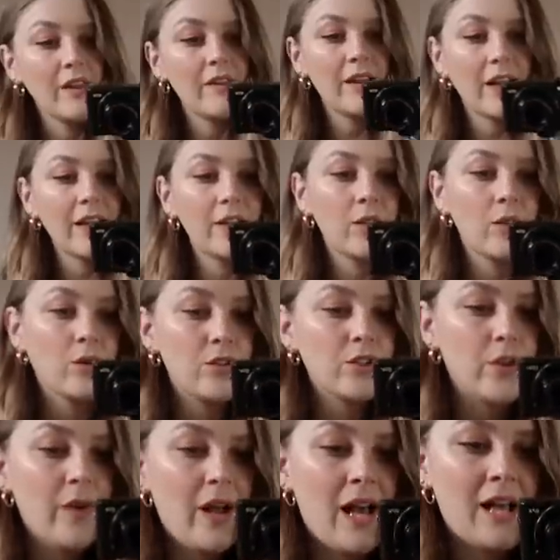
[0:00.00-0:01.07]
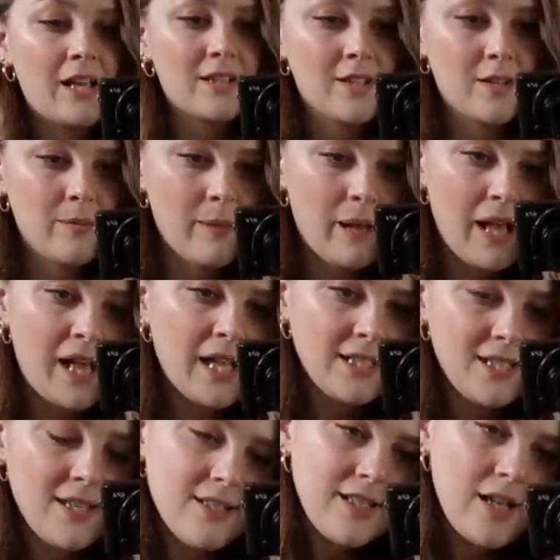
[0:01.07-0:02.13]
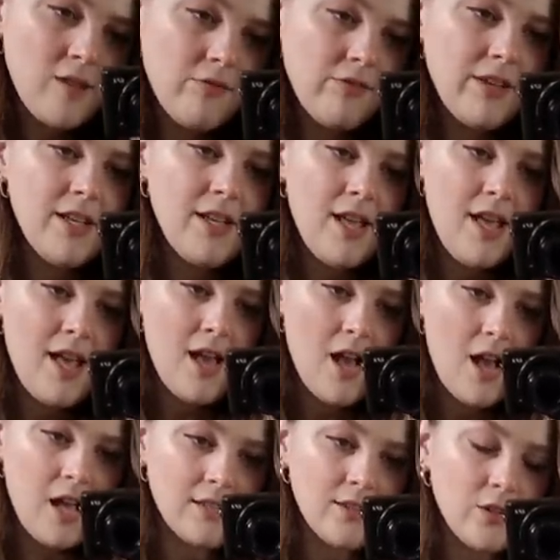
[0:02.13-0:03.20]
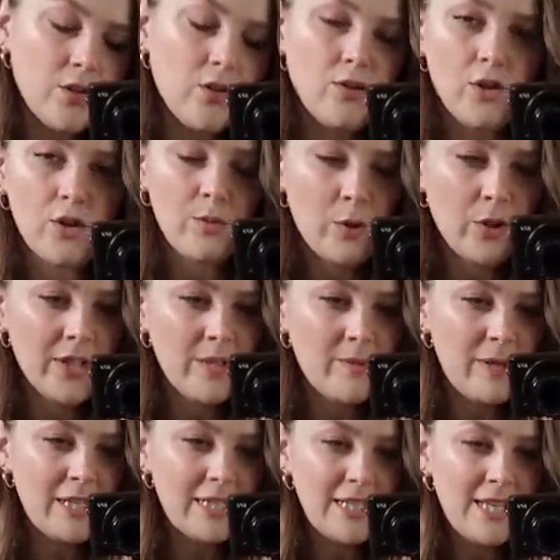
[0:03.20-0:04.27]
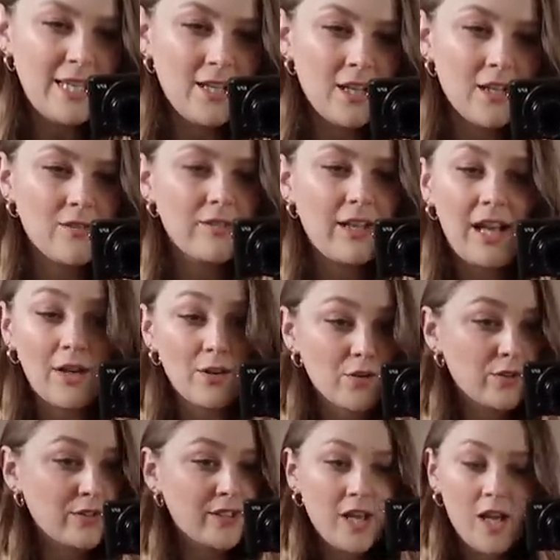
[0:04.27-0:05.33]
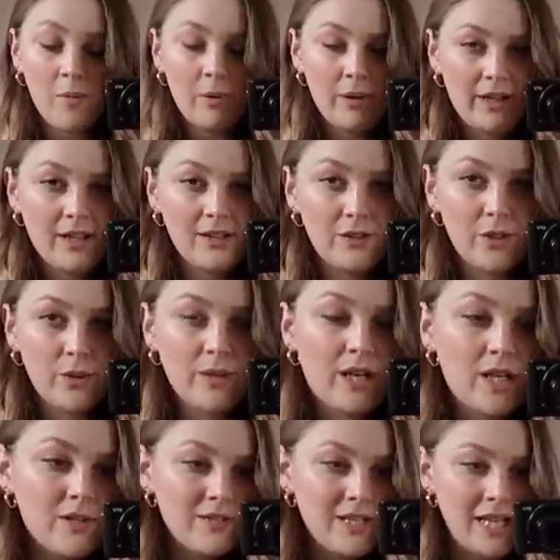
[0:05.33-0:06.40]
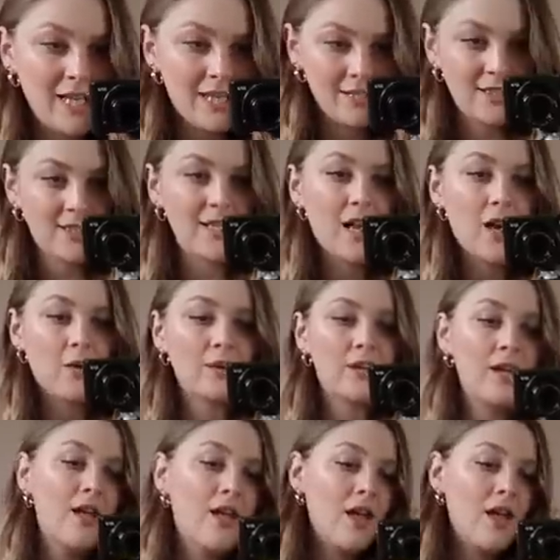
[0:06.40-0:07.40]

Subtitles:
And then I can also add the bag to this outfit, and the crossbody immediately kind of casuals it up again. So it kind of takes it down